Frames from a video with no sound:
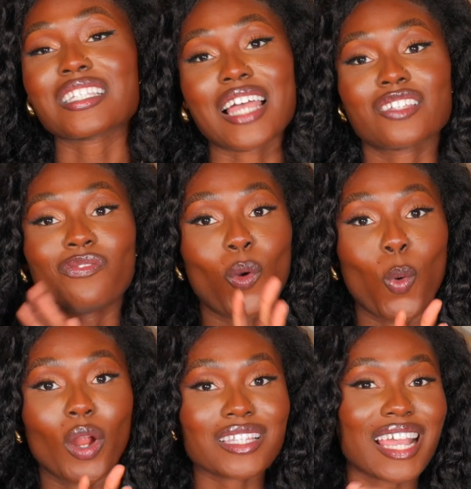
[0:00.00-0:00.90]
size
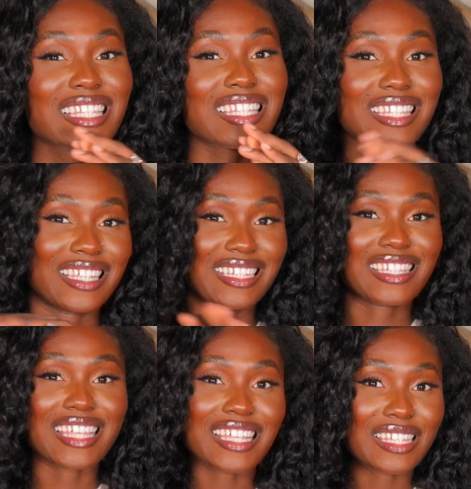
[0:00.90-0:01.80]
4, size
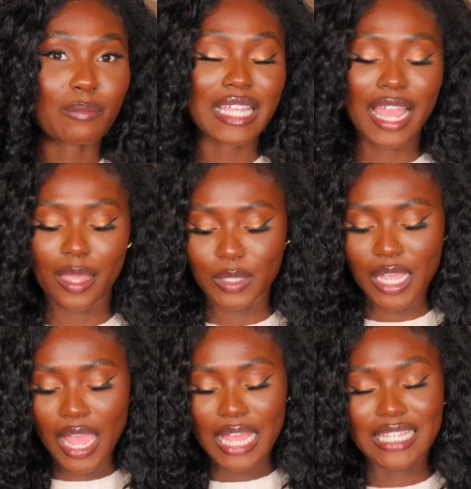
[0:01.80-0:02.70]
6 sometimes.
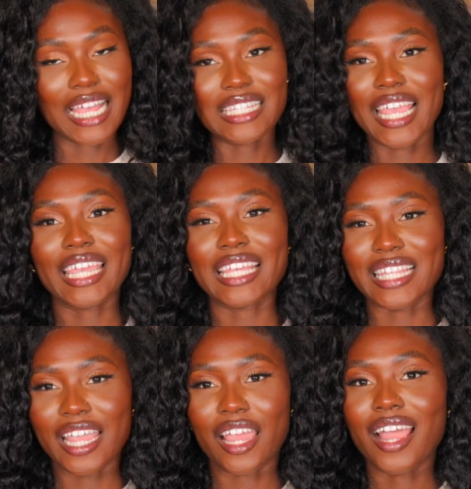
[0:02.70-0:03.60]
Size 8 is
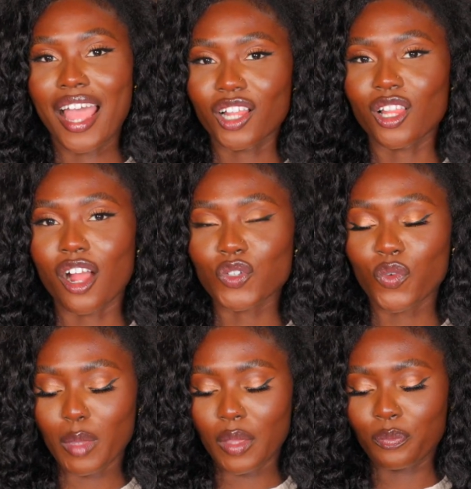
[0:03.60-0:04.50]
like kind of large
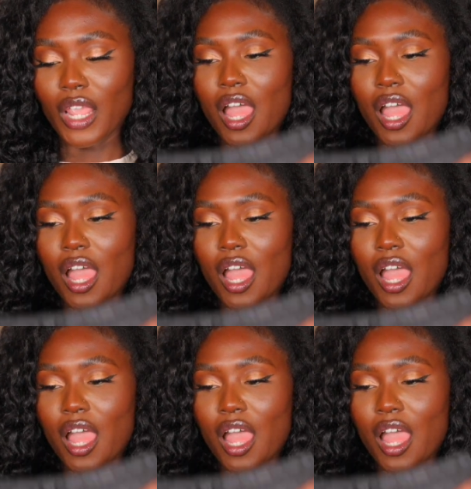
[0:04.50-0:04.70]
for me.